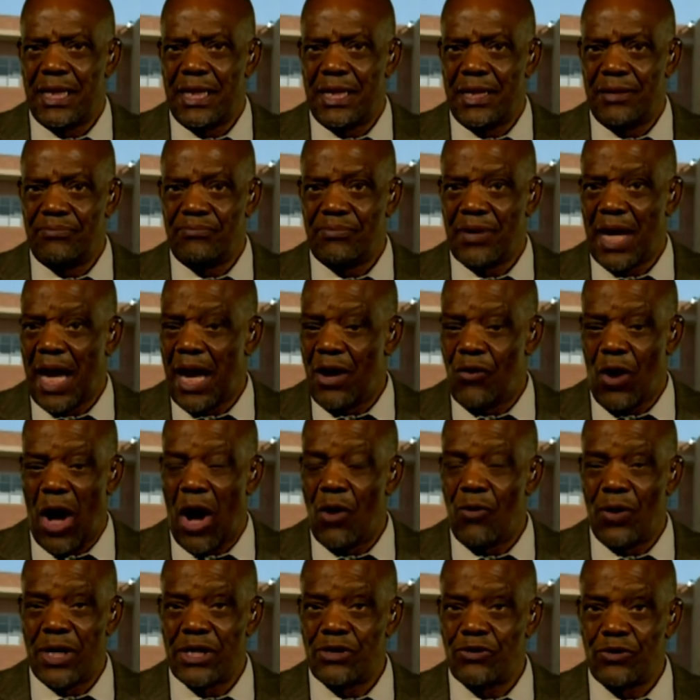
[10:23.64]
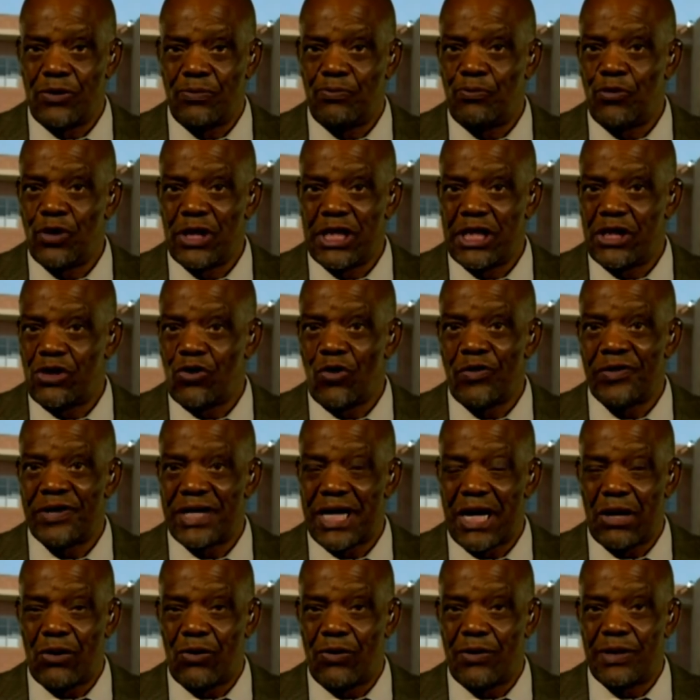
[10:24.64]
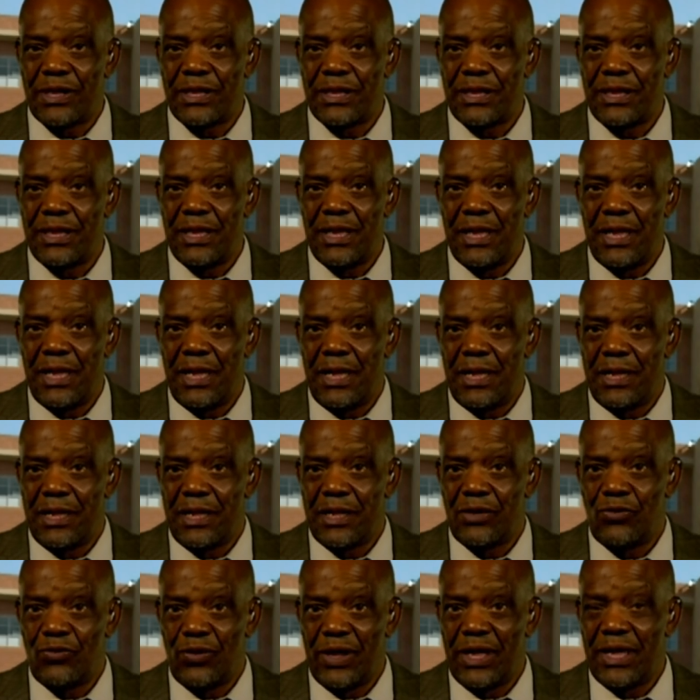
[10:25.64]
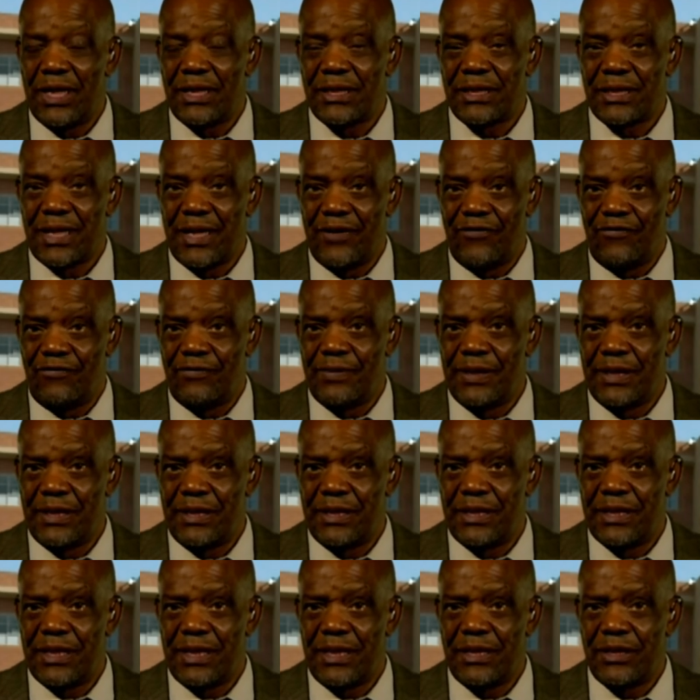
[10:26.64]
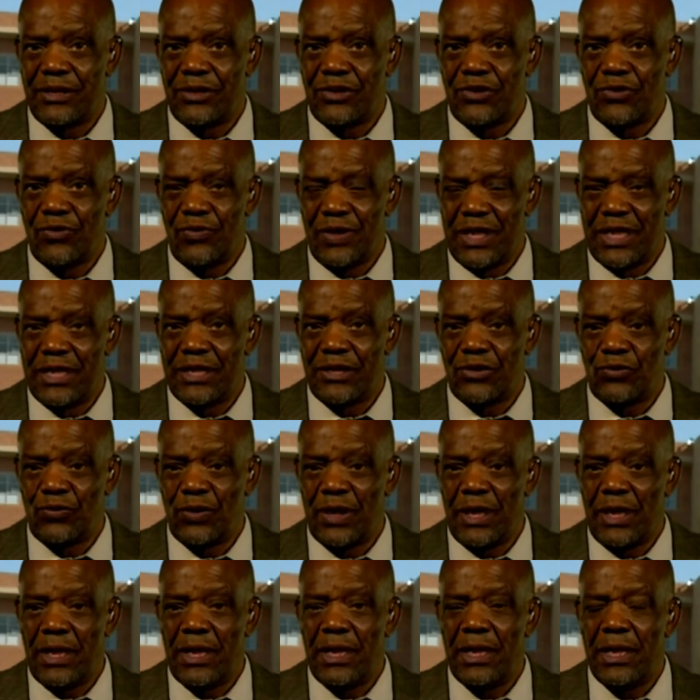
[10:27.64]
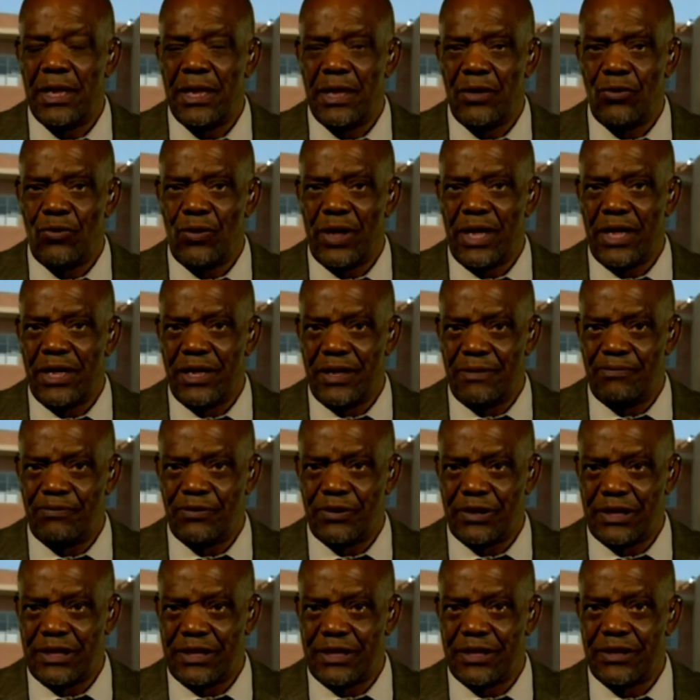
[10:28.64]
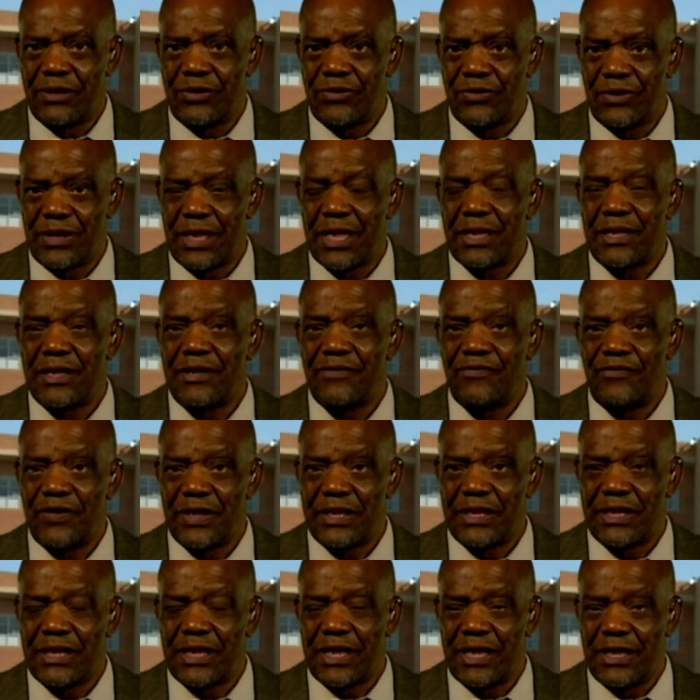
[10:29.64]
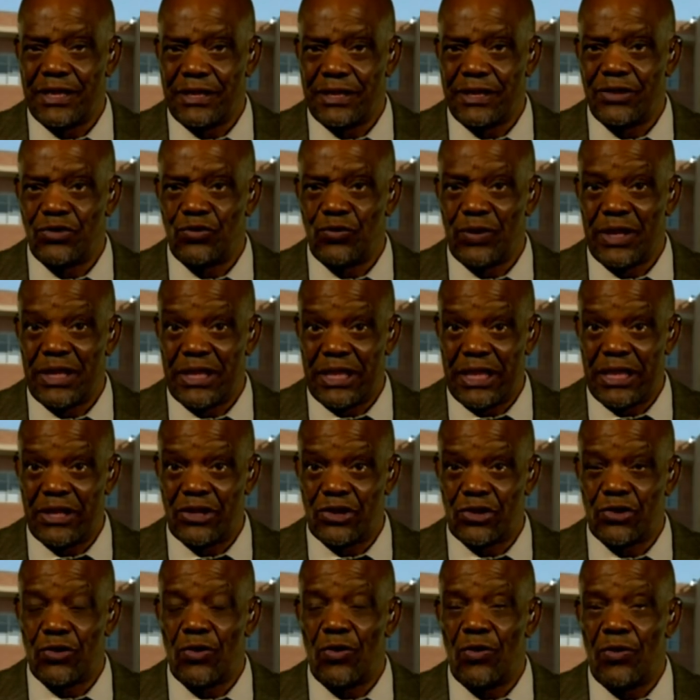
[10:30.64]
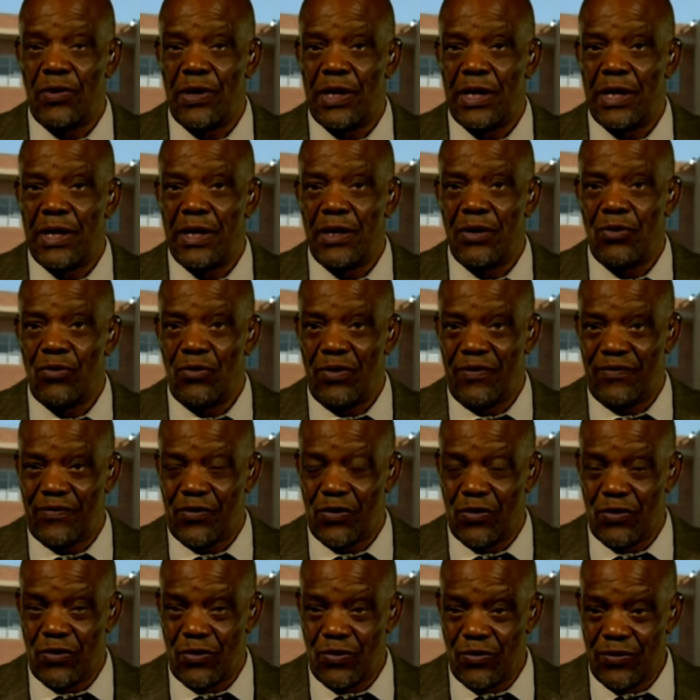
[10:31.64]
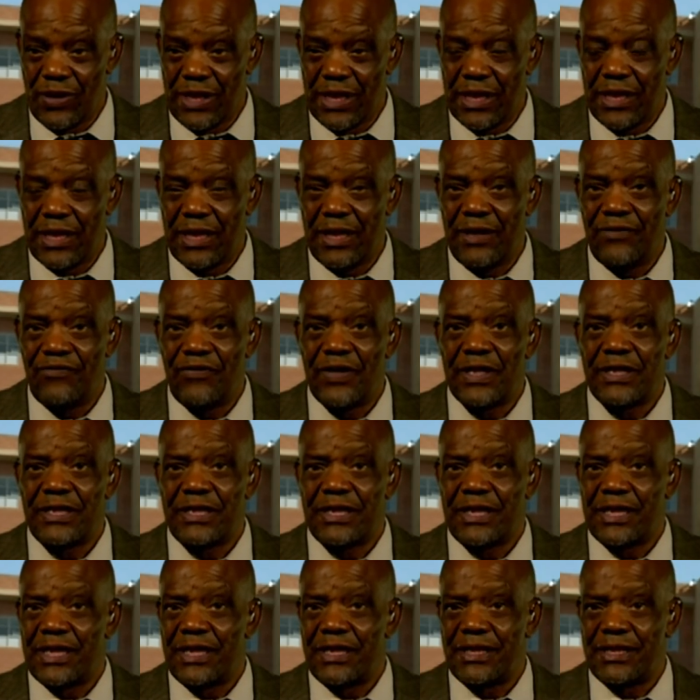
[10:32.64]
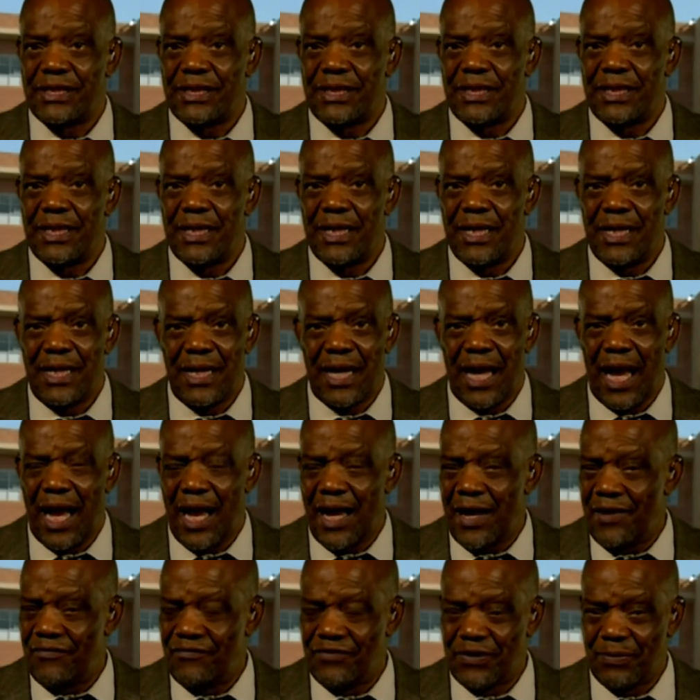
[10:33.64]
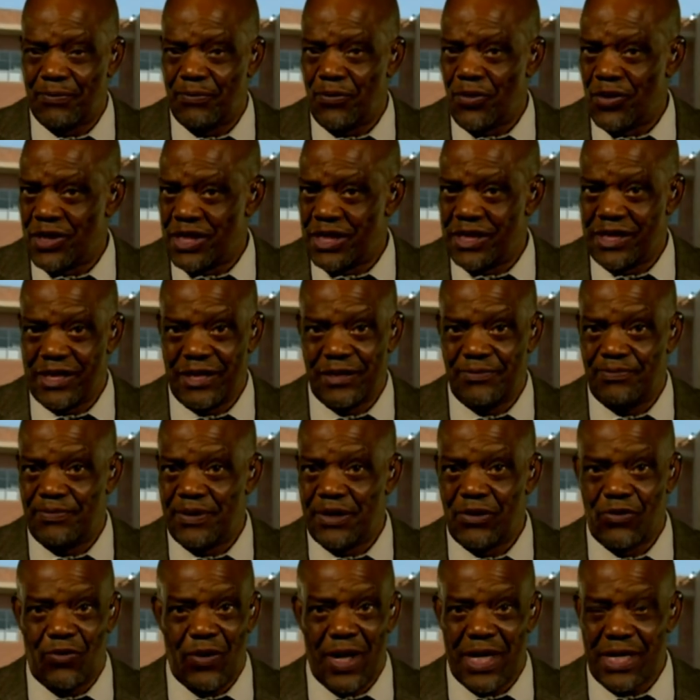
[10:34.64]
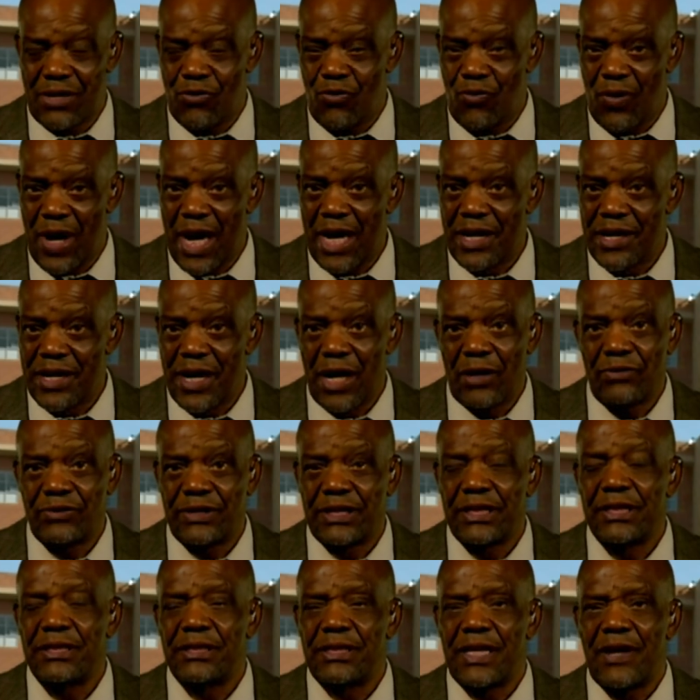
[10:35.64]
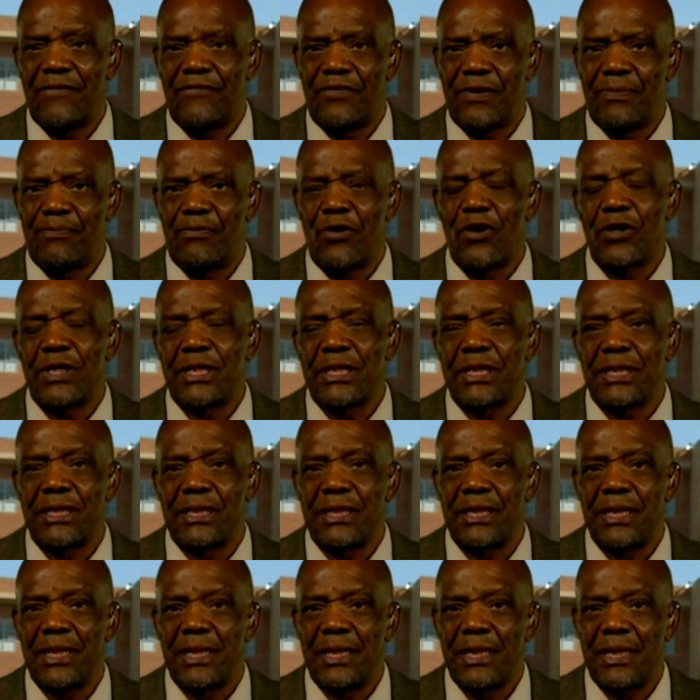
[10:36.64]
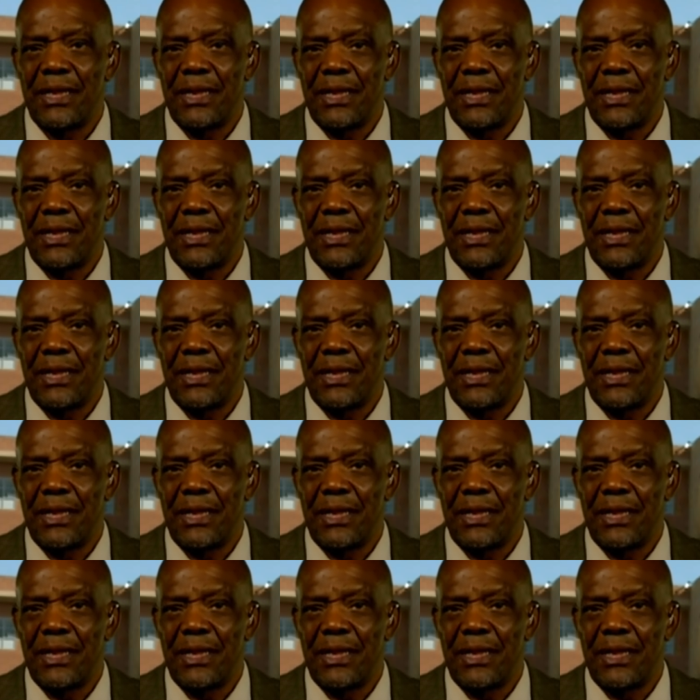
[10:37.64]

I, I want to put it on record that we as government, as soon as we were in a position that investigation, we have concluded the investigation. I have reported, it's been quite a while now since I reported.